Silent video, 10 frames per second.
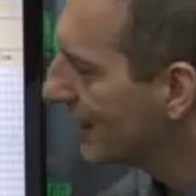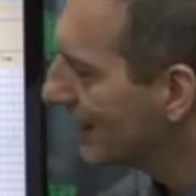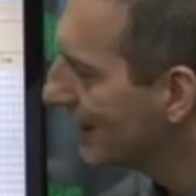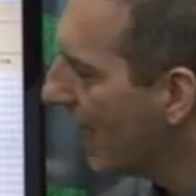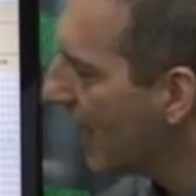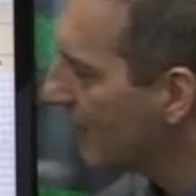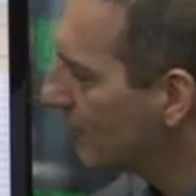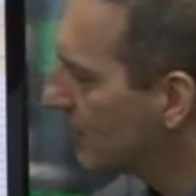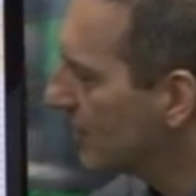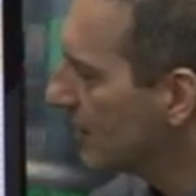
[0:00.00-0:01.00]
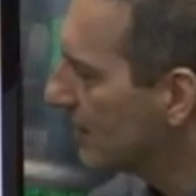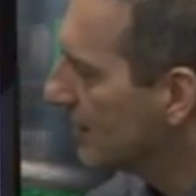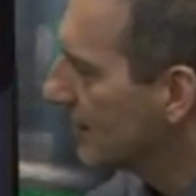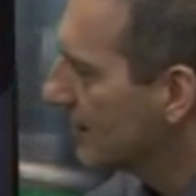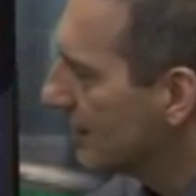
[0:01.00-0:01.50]
not be
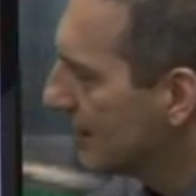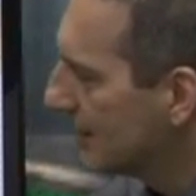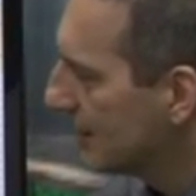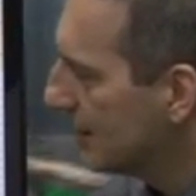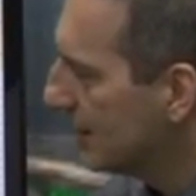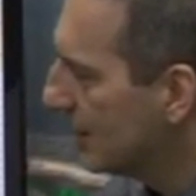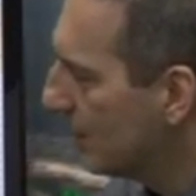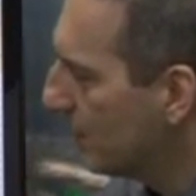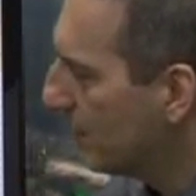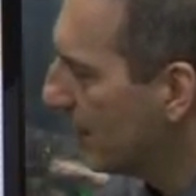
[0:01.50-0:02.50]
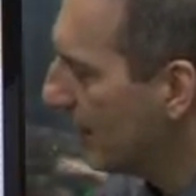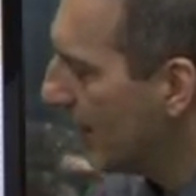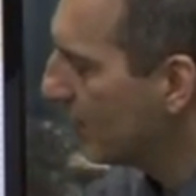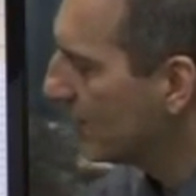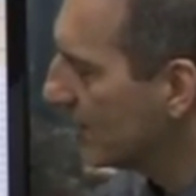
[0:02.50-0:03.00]

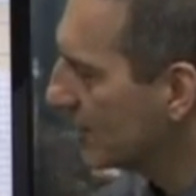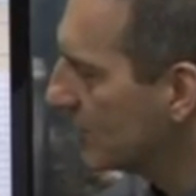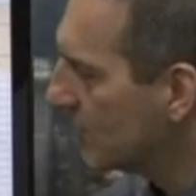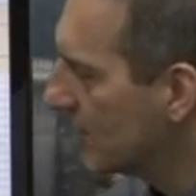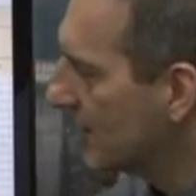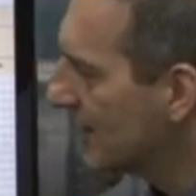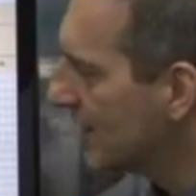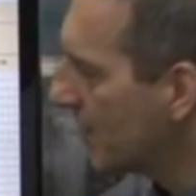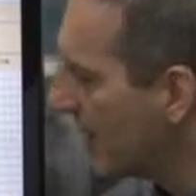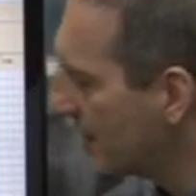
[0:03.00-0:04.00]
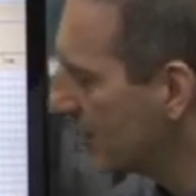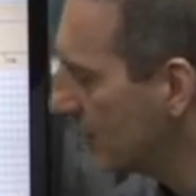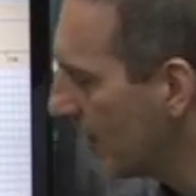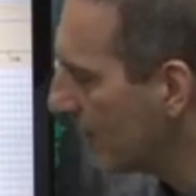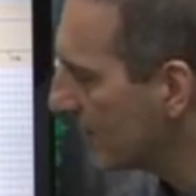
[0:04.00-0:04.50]
everything to be independent of
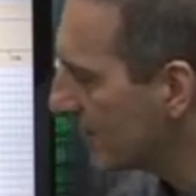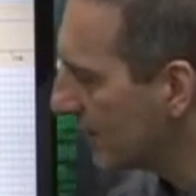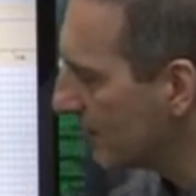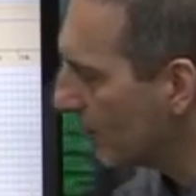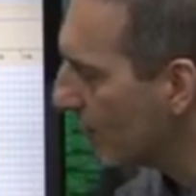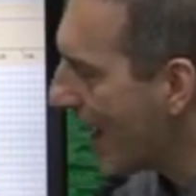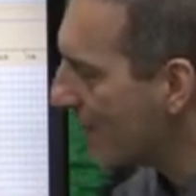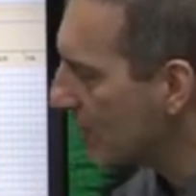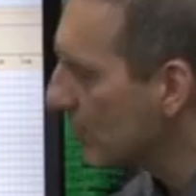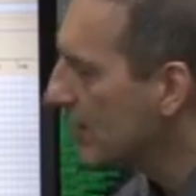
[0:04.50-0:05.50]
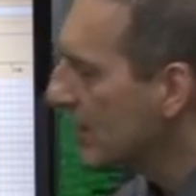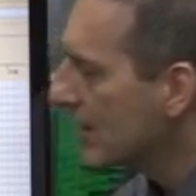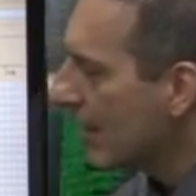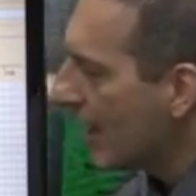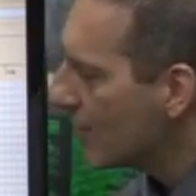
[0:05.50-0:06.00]
everything, but rather
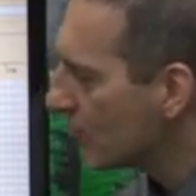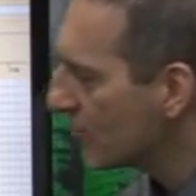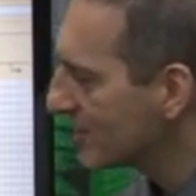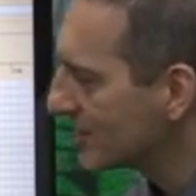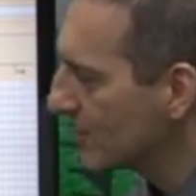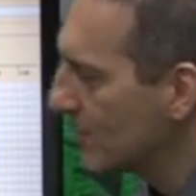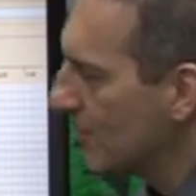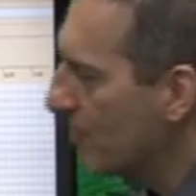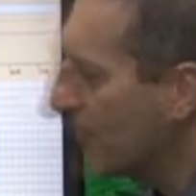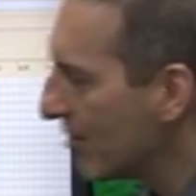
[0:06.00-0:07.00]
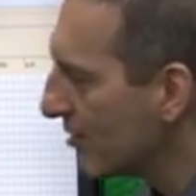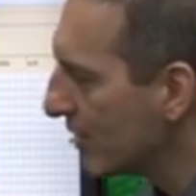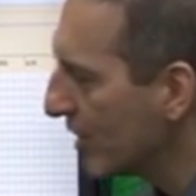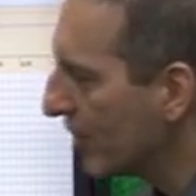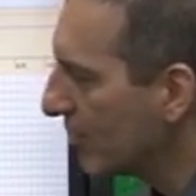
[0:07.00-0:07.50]
other things can be
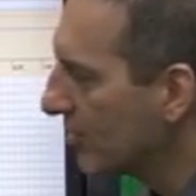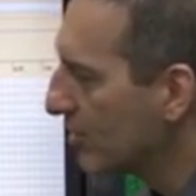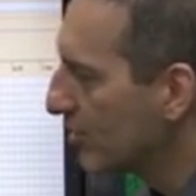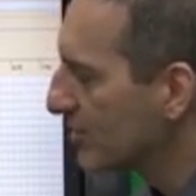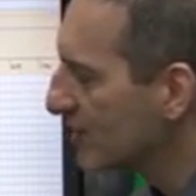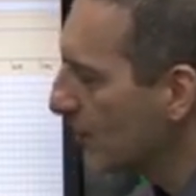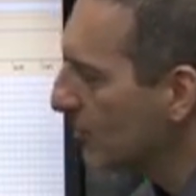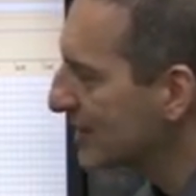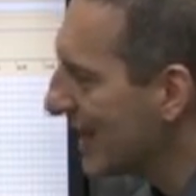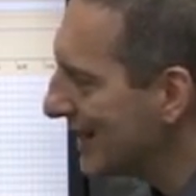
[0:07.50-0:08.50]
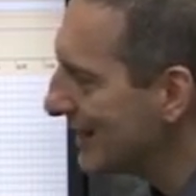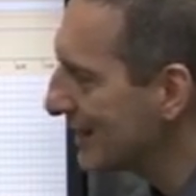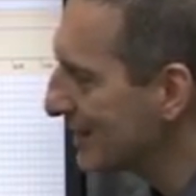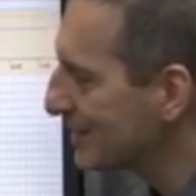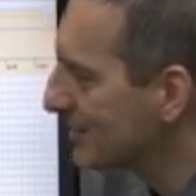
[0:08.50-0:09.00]
parallel,
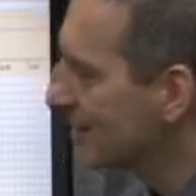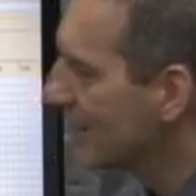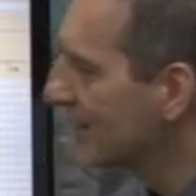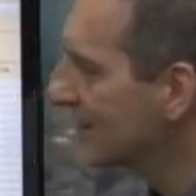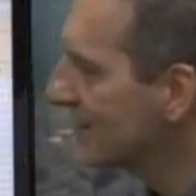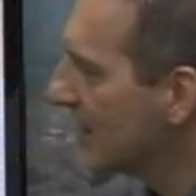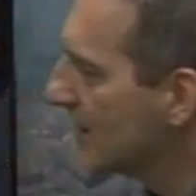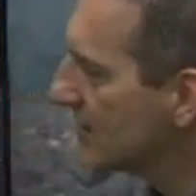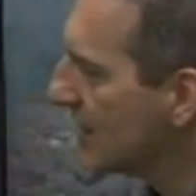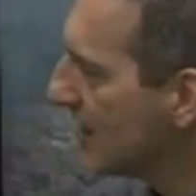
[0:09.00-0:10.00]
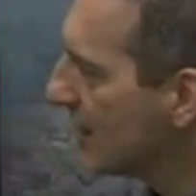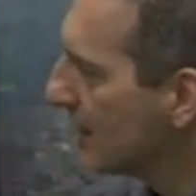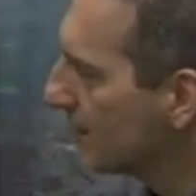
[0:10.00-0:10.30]
simultaneous at the same time,